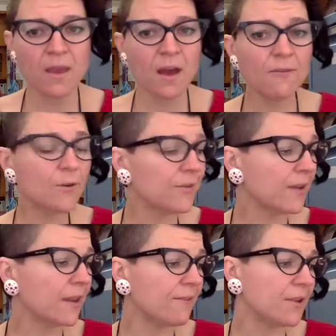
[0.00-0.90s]
I've
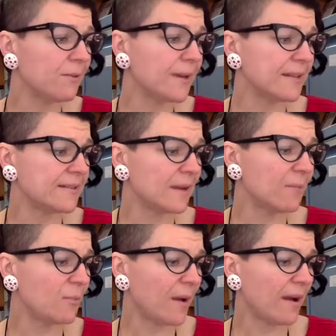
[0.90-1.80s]
also given you an
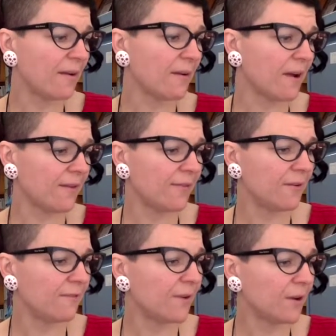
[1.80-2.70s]
example paragraph
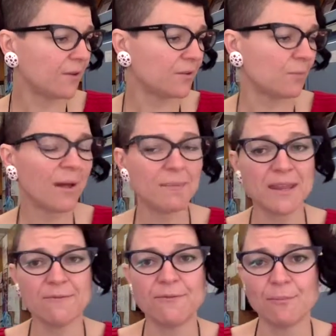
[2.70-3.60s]
focused on
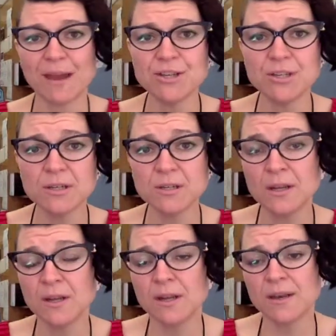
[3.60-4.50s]
public information.
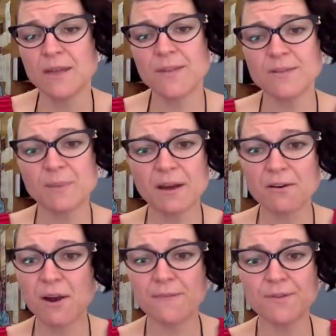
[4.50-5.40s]
Now, this
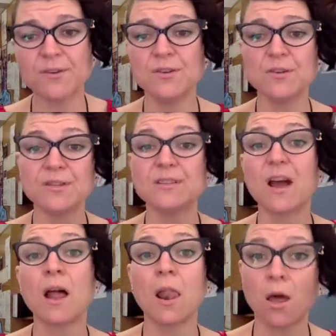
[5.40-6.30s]
paragraph uses
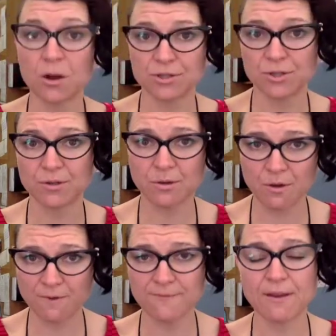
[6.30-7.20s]
a lot
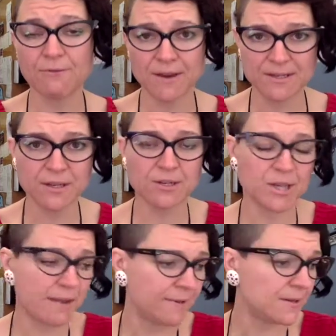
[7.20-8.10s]
of research
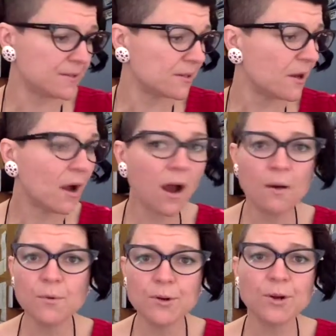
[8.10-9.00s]
evidence.
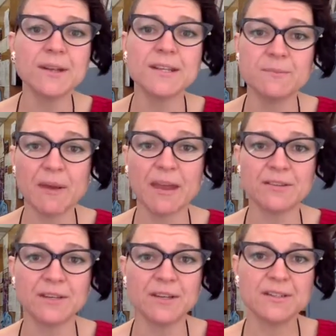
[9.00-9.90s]
I would not
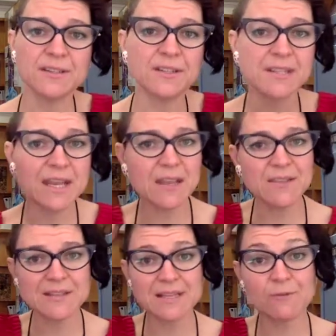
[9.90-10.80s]
expect to see
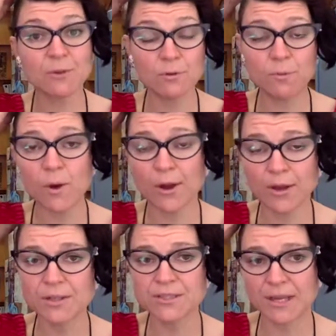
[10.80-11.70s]
this level of work
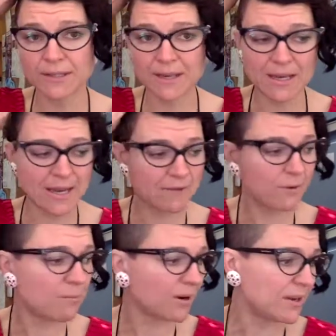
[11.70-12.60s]
done in
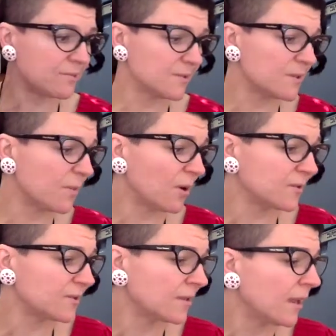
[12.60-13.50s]
everybody's
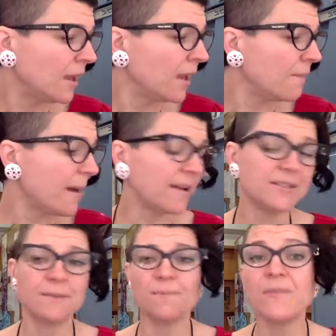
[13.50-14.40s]
response,
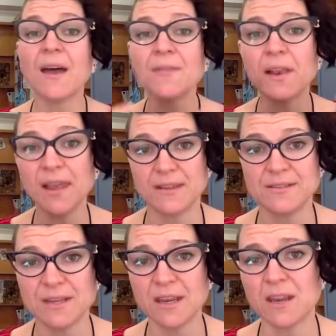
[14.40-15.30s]
but
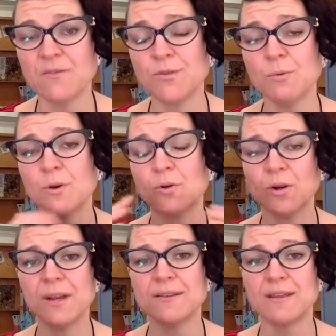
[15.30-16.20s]
nonetheless, it gives you a
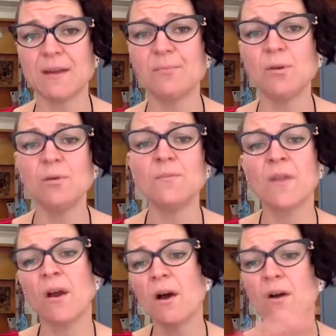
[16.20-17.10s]
good example
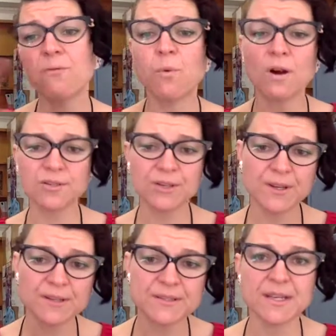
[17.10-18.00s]
of what to
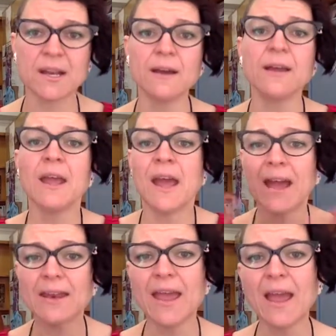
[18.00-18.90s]
consider
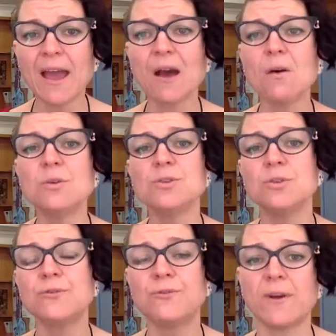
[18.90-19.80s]
and how
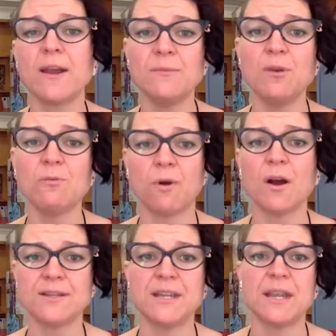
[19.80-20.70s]
to frame your
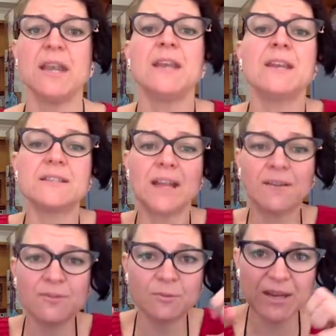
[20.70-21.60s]
writing. It doesn't
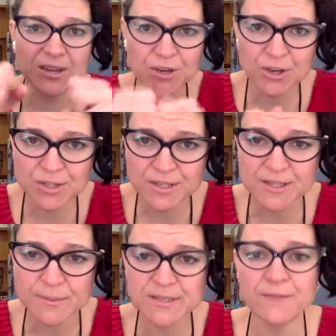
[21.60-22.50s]
have to be hugely
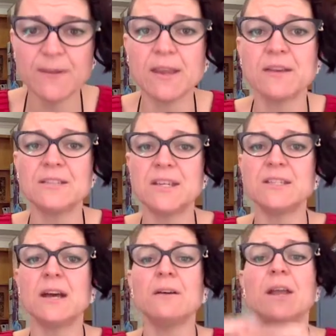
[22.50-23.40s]
specific and
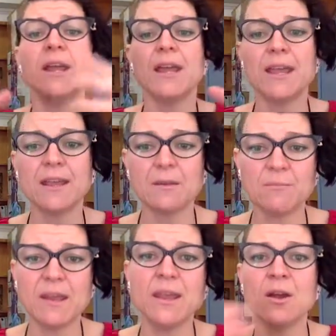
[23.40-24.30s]
detailed. It can
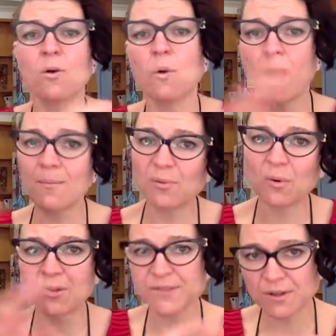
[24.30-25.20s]
be quite
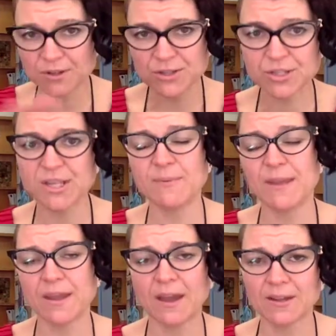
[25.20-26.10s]
broad as long as you're
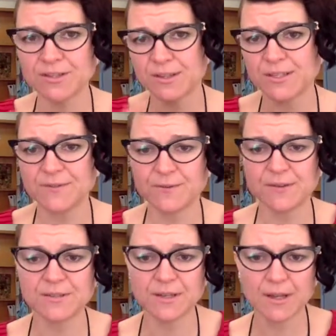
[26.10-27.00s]
tipping your hat to the
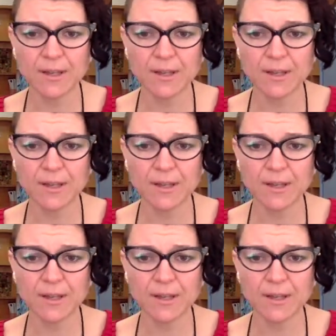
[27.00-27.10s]
different